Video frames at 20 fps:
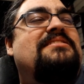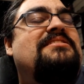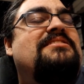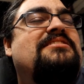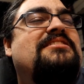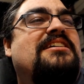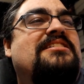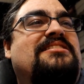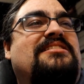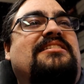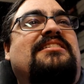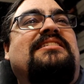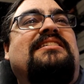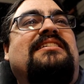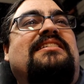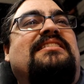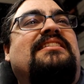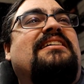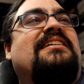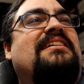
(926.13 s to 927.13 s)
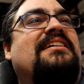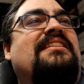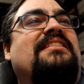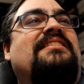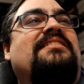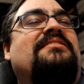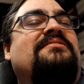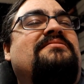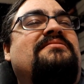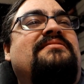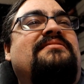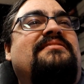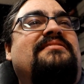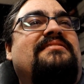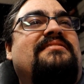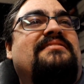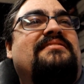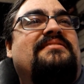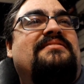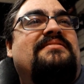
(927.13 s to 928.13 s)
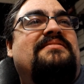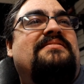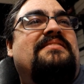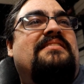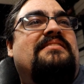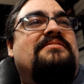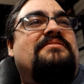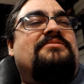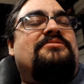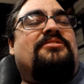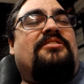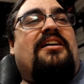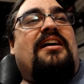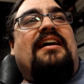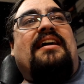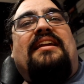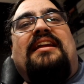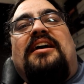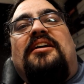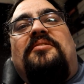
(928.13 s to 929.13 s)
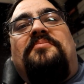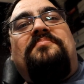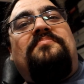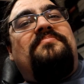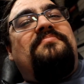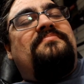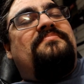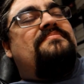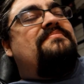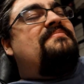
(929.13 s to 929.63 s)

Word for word: just the kid that'll try and help.